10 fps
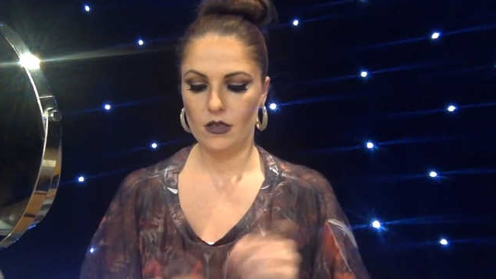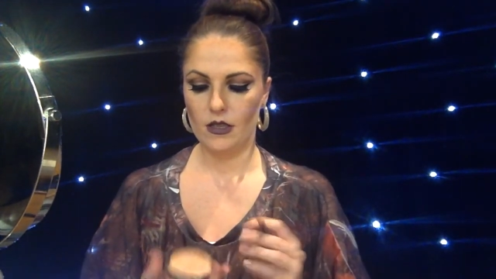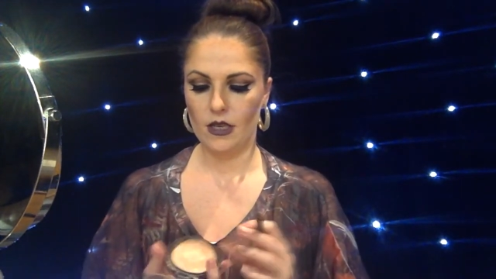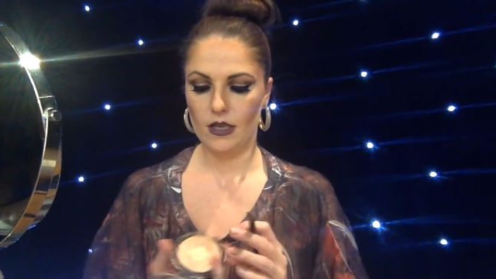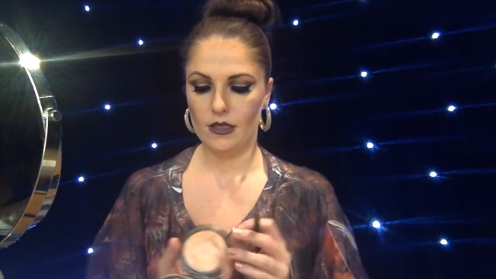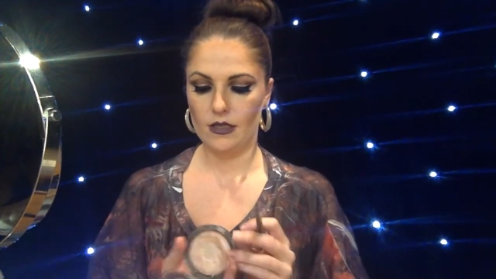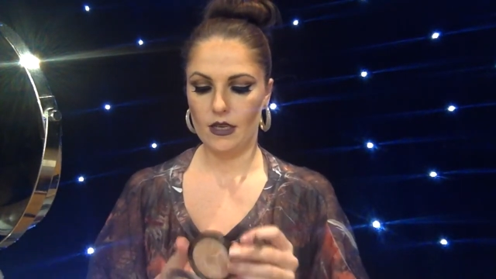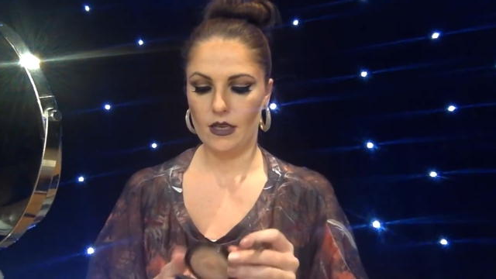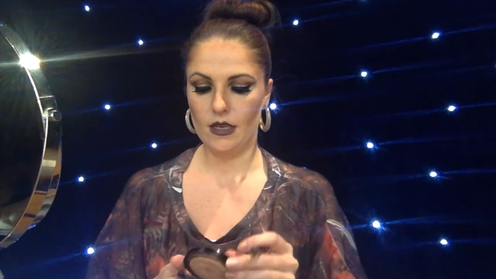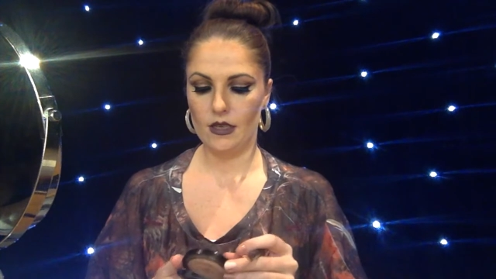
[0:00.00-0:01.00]
This
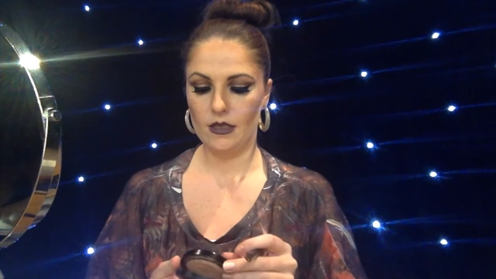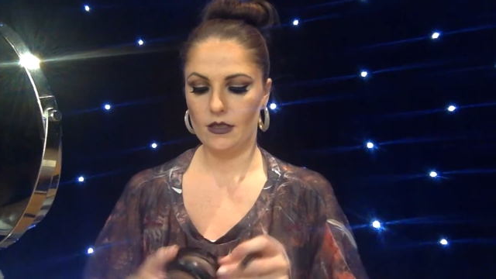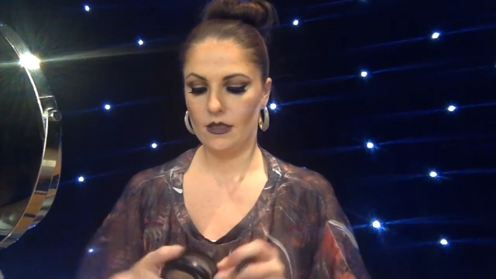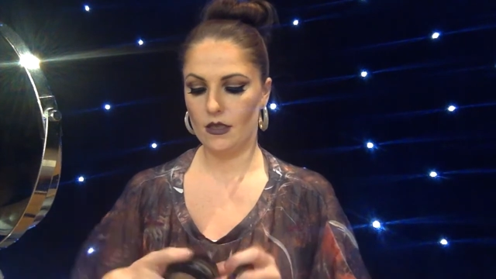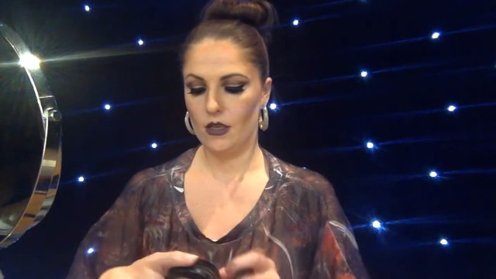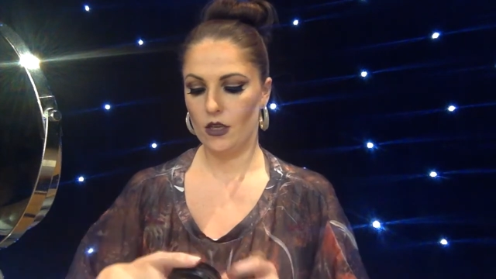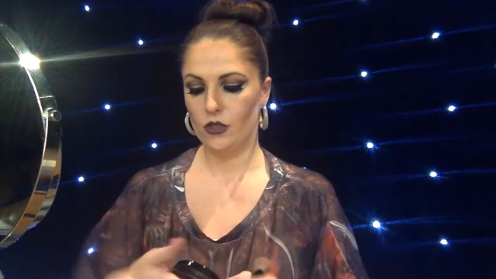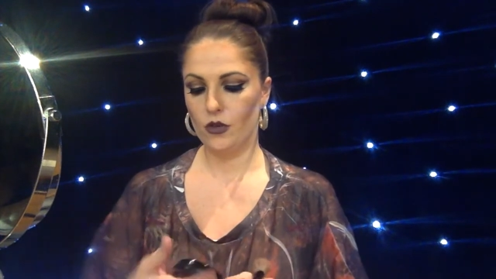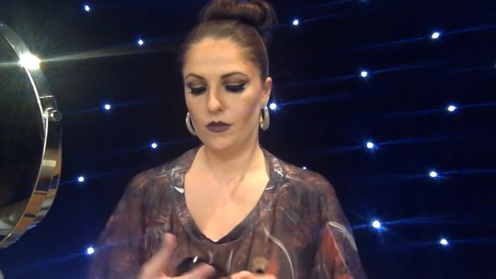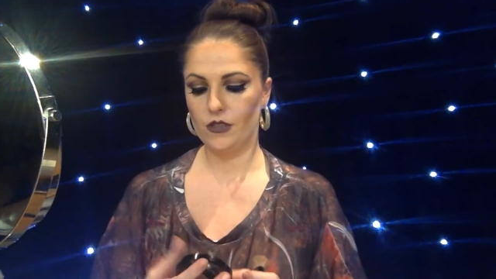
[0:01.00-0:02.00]
is
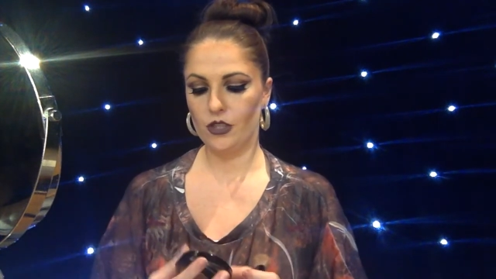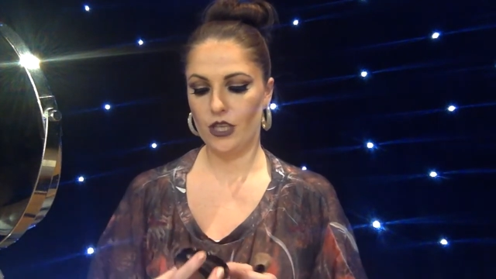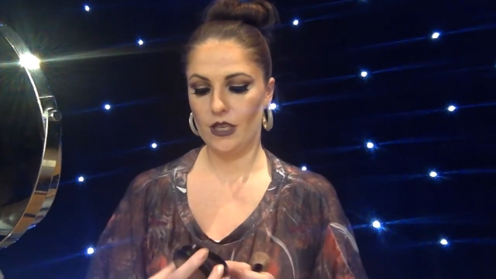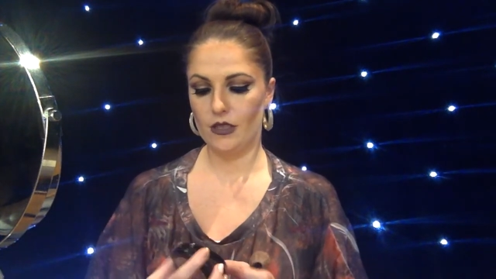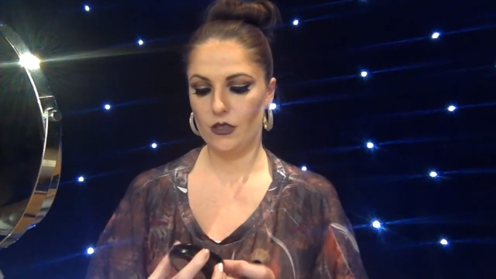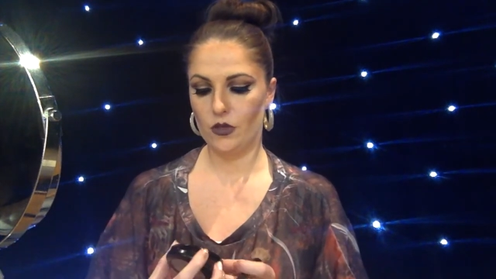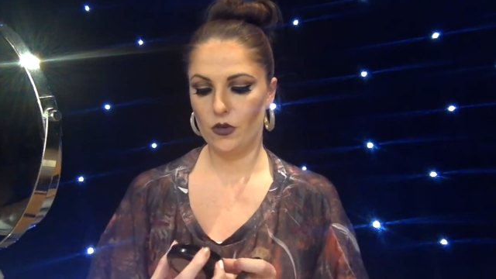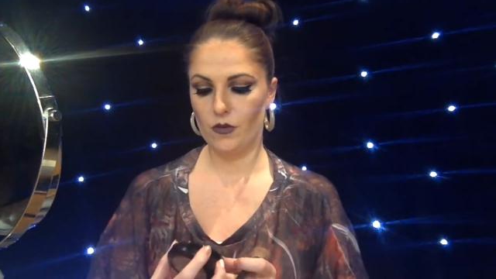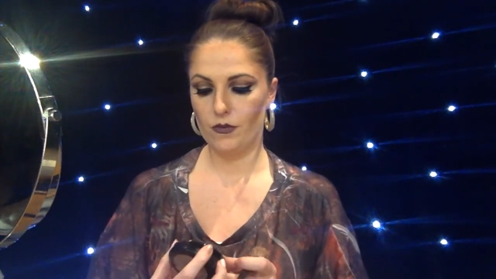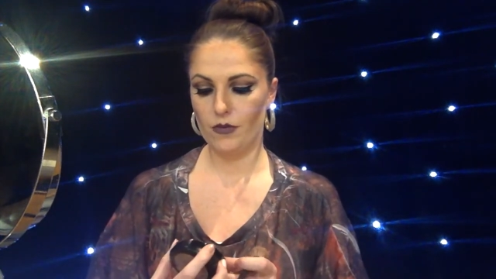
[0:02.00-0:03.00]
Soft and
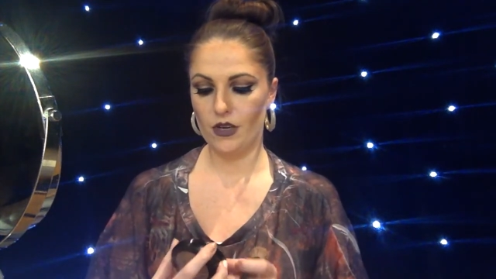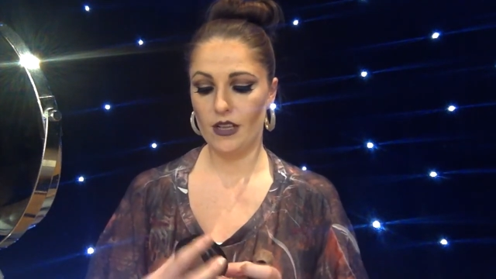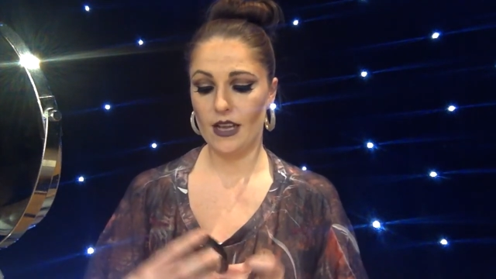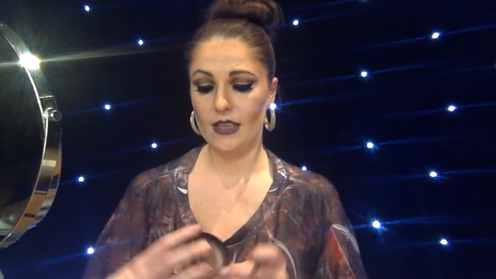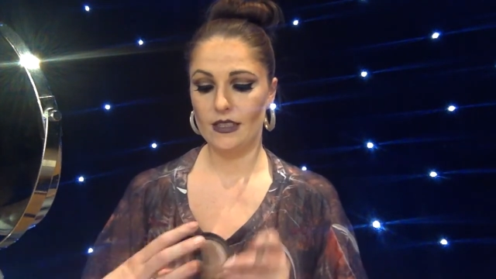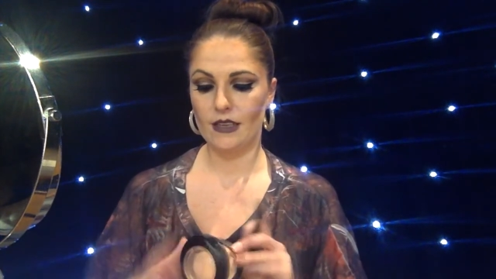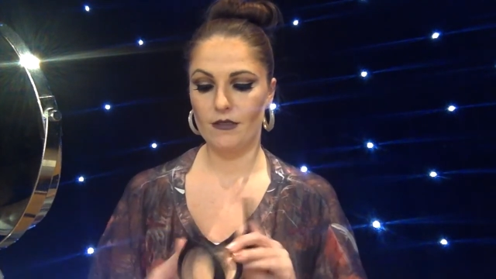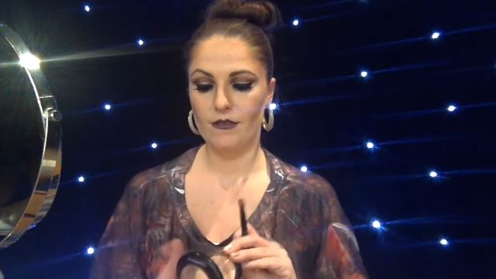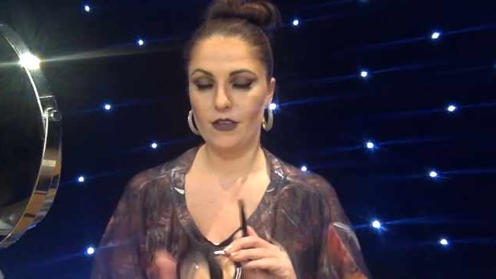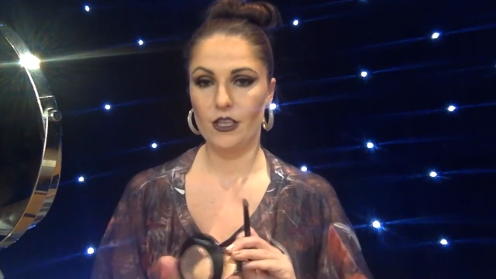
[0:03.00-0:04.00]
Gentle Mineralized Skin
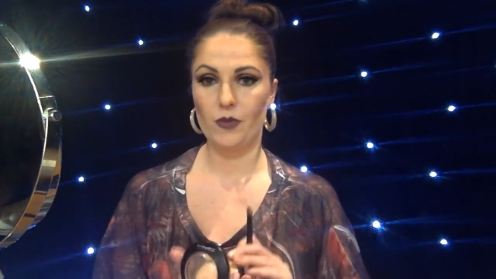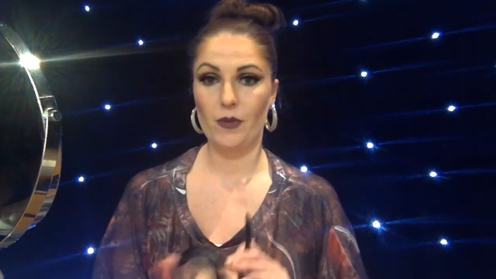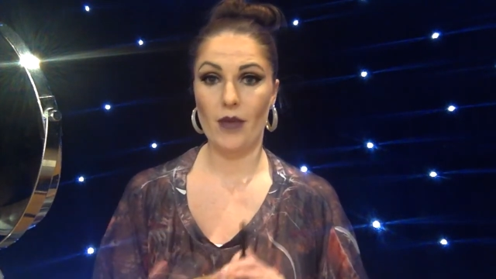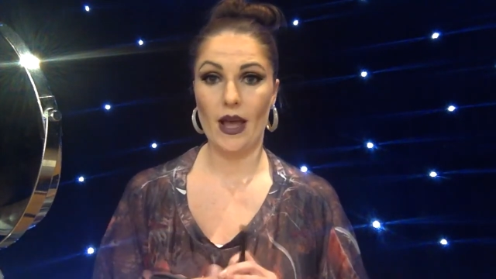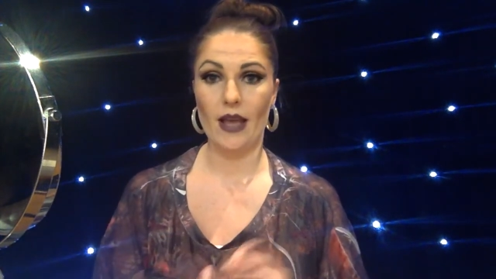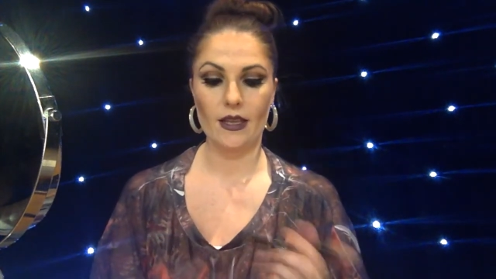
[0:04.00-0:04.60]
Finish by MAC.